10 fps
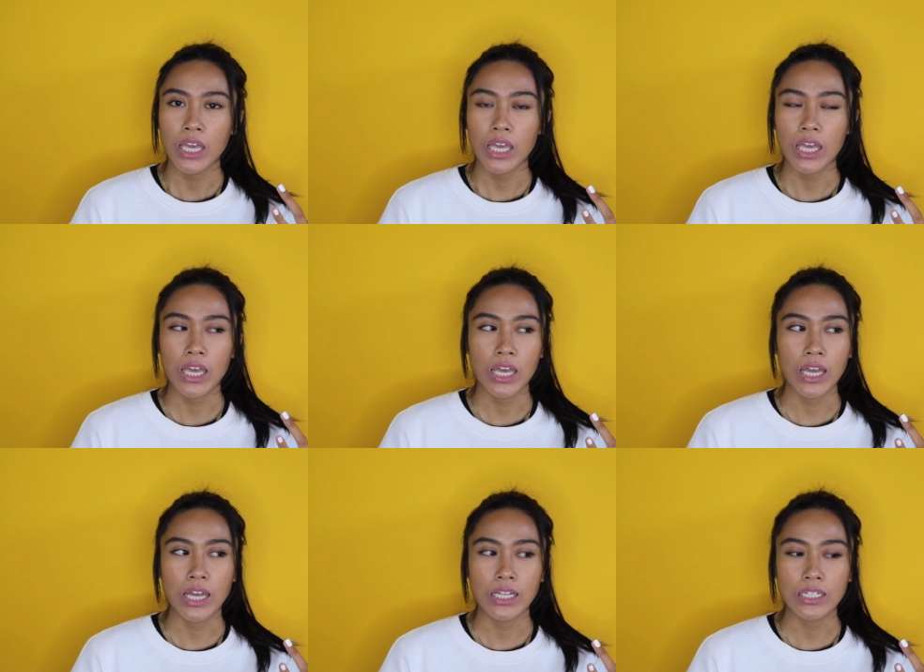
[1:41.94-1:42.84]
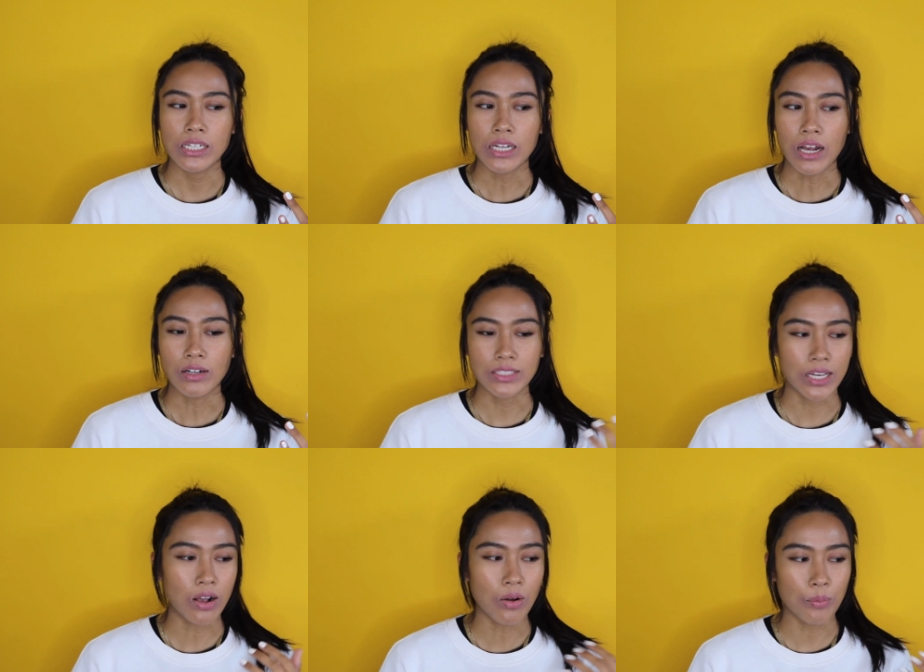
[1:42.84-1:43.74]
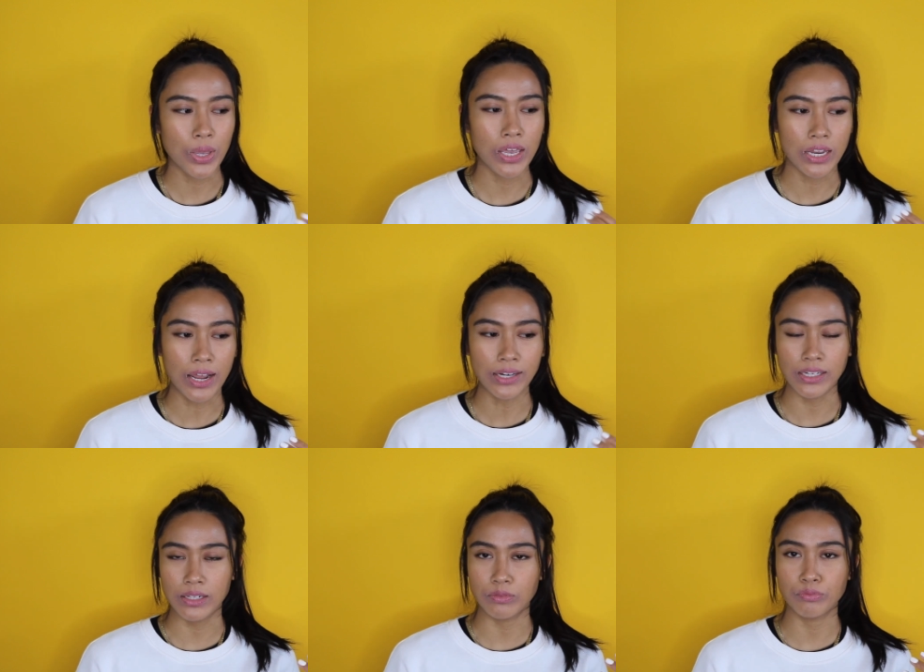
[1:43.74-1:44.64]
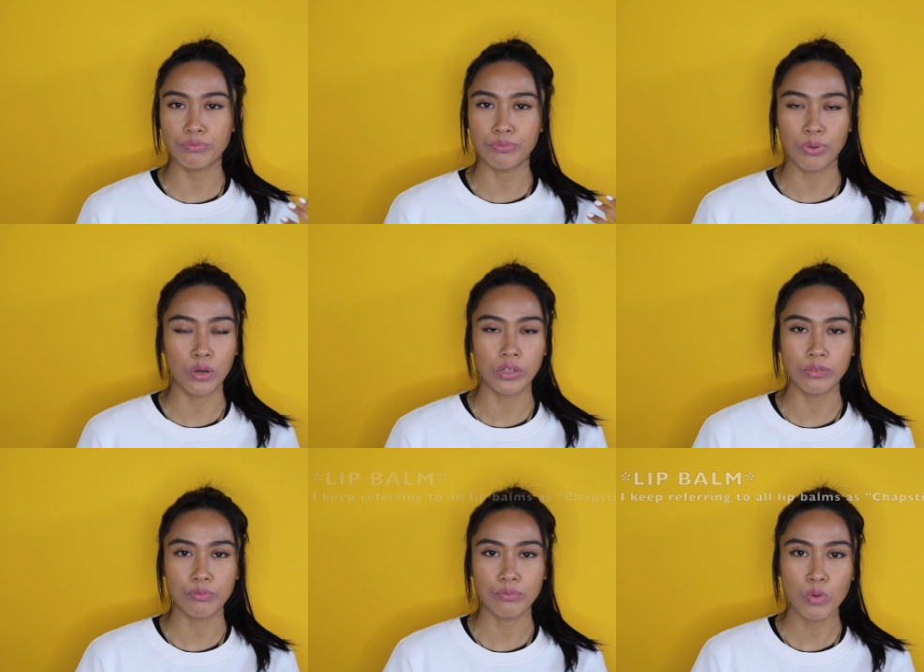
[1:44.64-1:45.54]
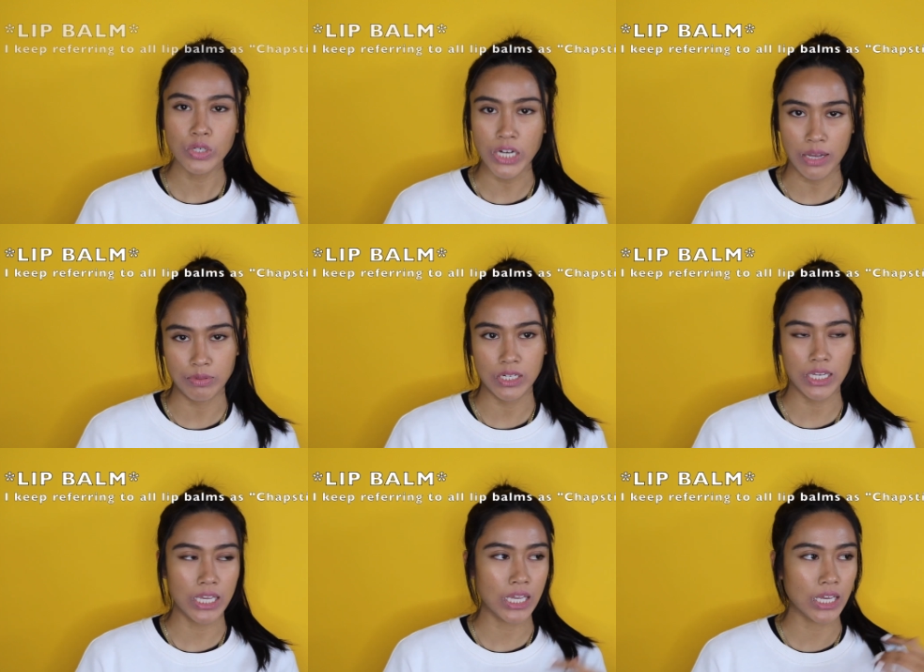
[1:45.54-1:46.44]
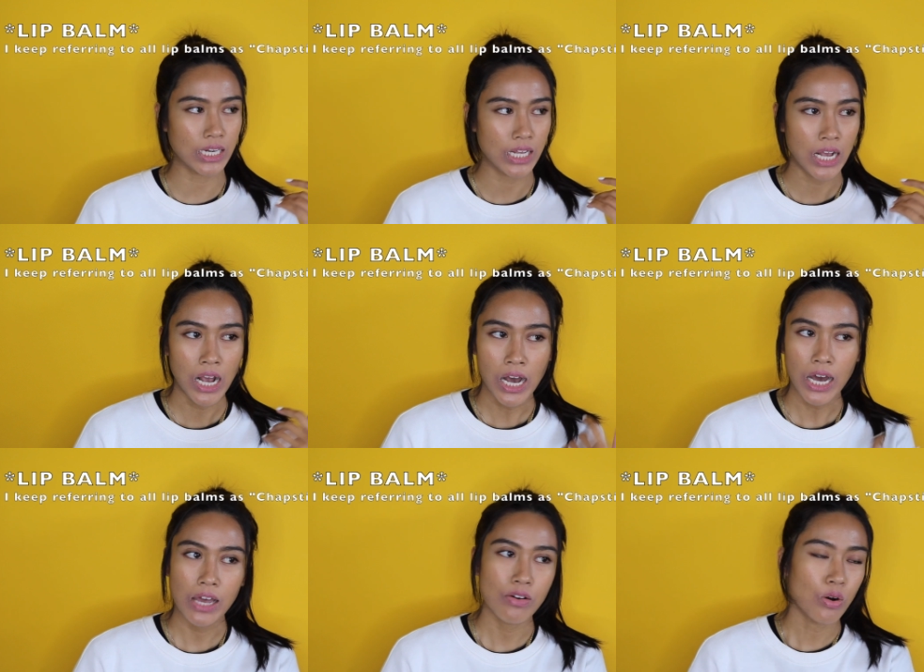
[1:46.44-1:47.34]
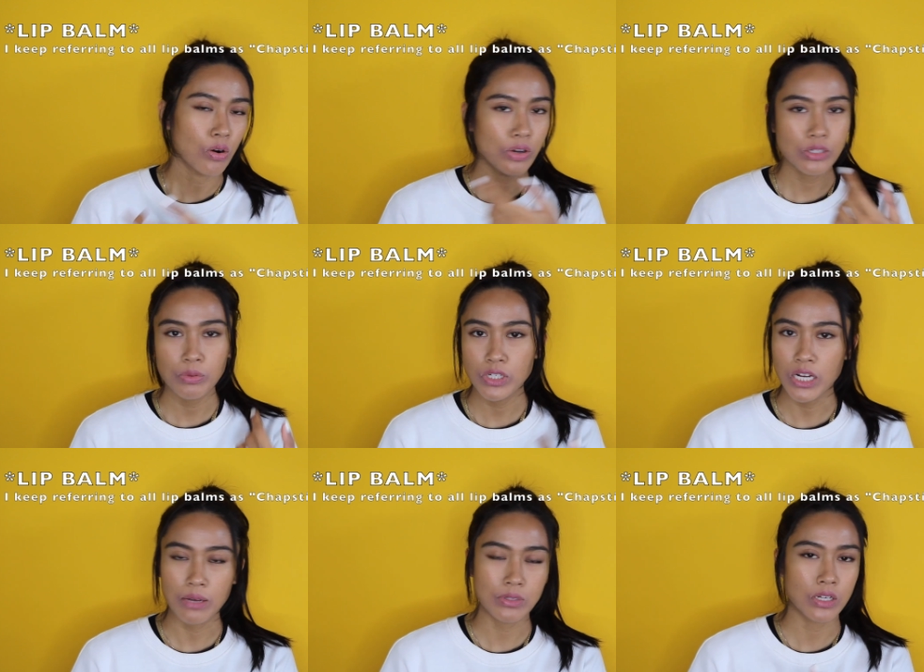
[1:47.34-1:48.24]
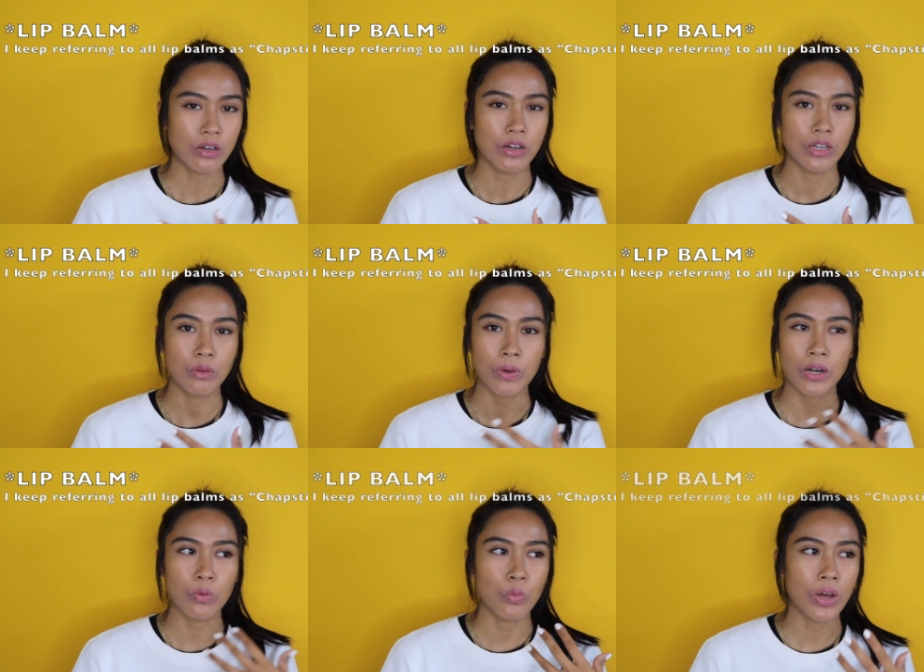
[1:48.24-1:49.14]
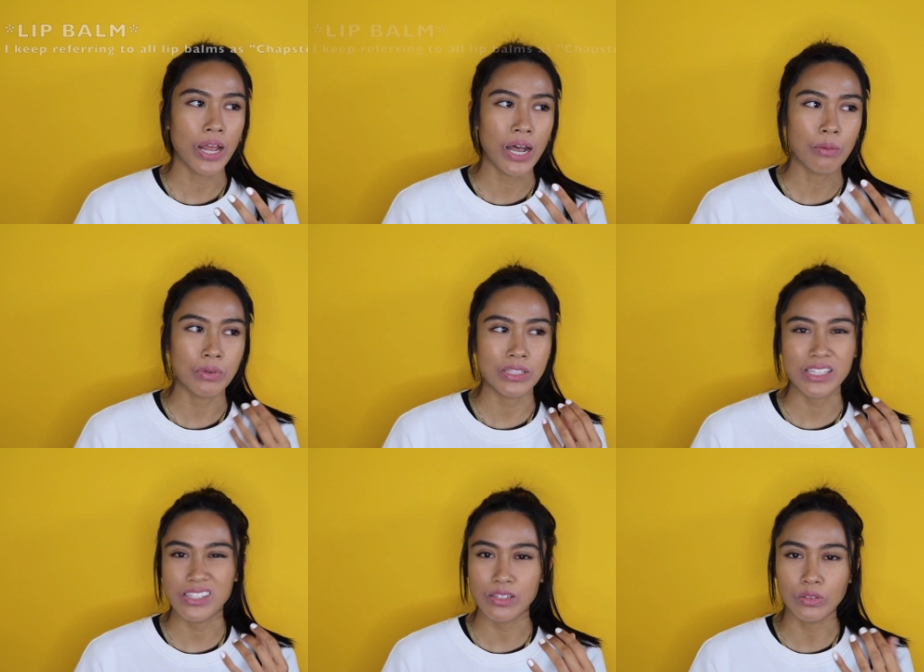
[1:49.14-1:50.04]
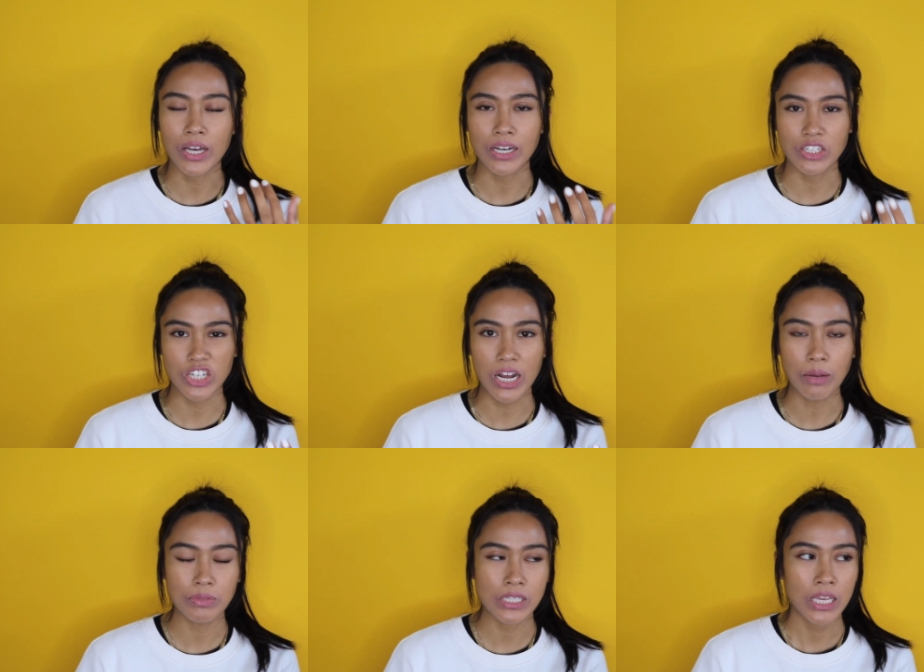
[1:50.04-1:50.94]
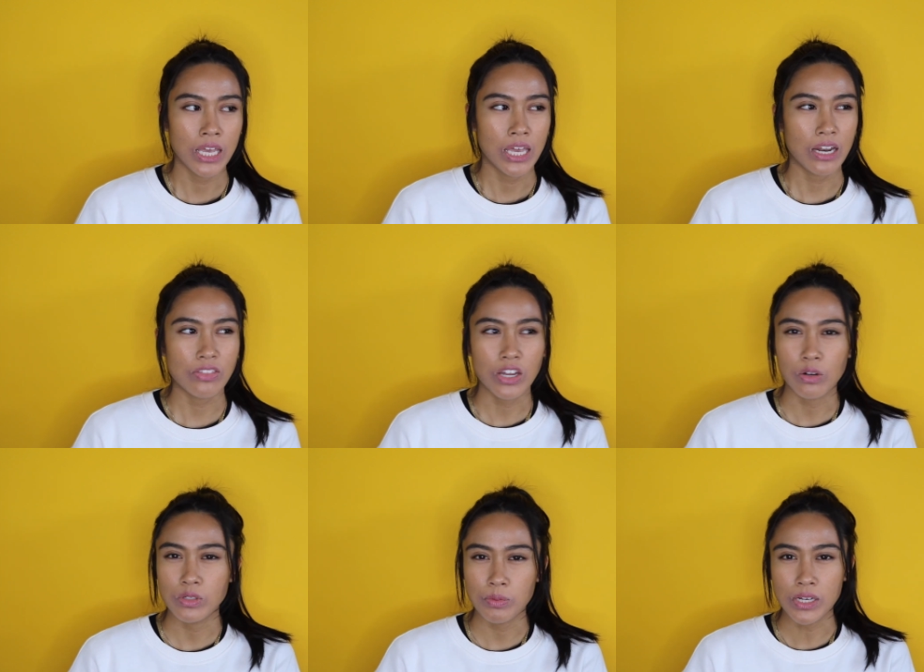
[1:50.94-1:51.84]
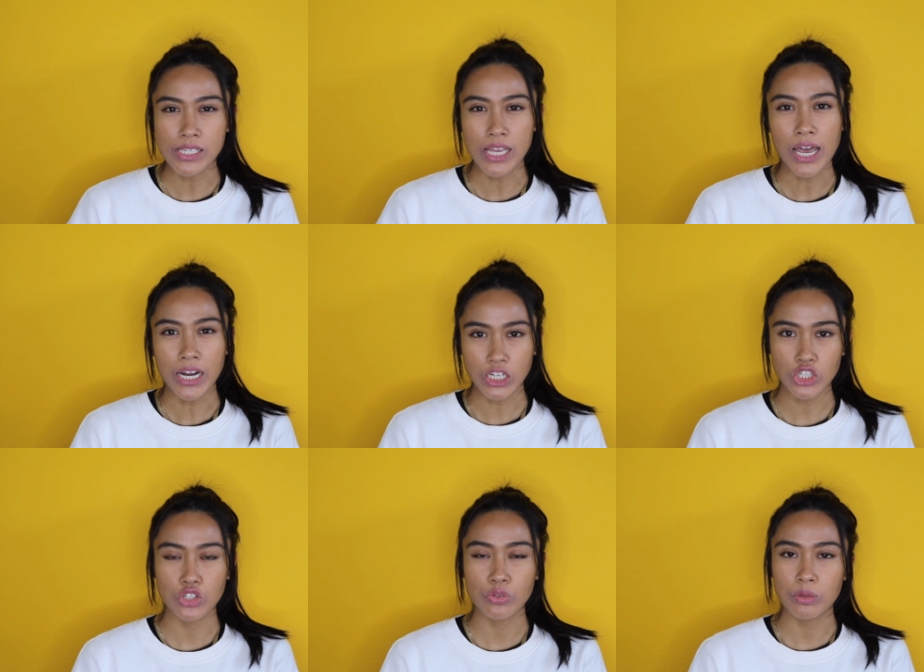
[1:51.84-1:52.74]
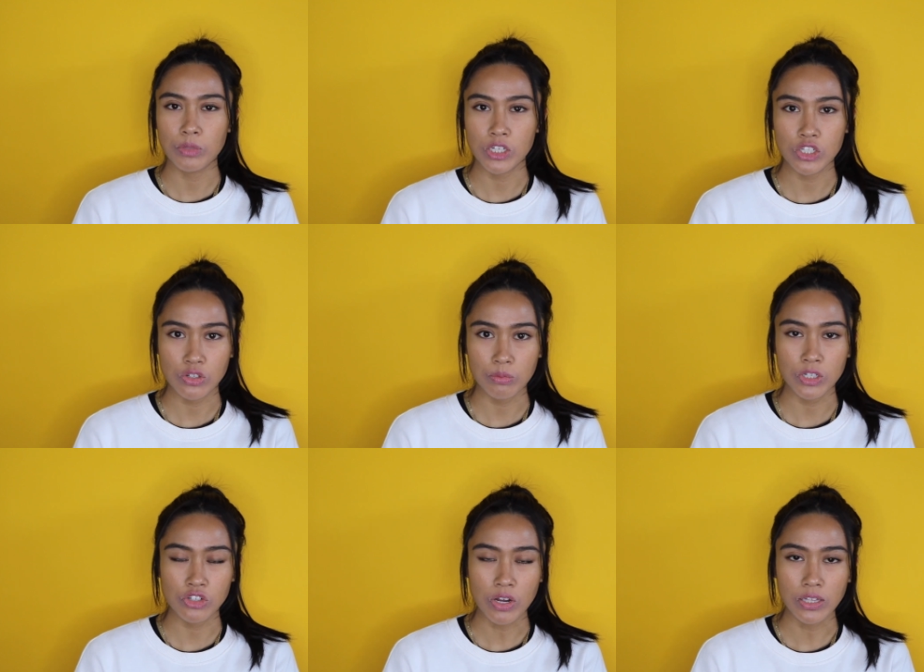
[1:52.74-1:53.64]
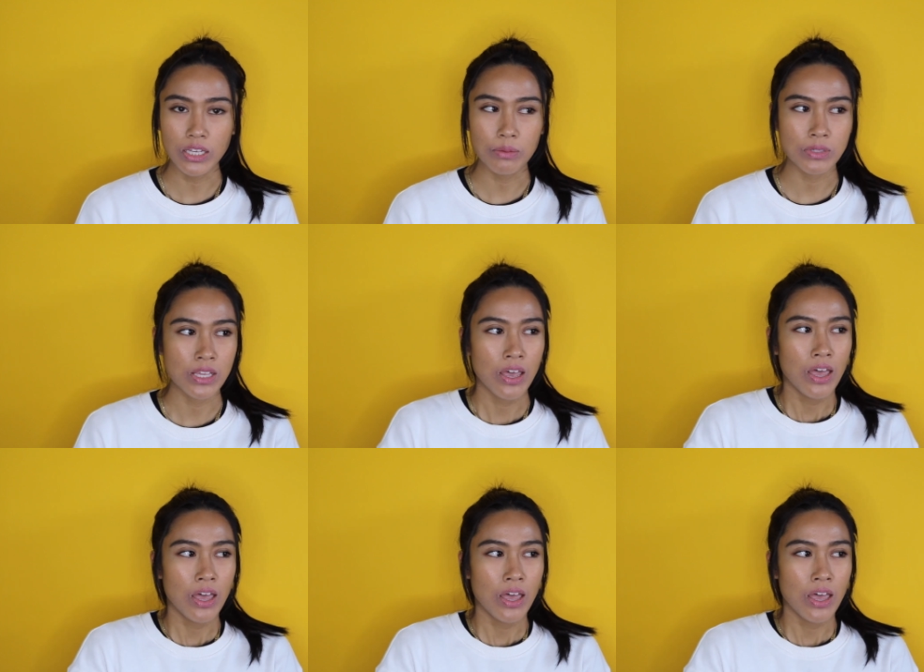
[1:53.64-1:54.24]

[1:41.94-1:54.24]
and I was like, oh man, I need to put more chapstick. And I always put chapstick on, no matter what happens, it still kind of chaps. And I thought it was because I had extremely, extremely dry lips.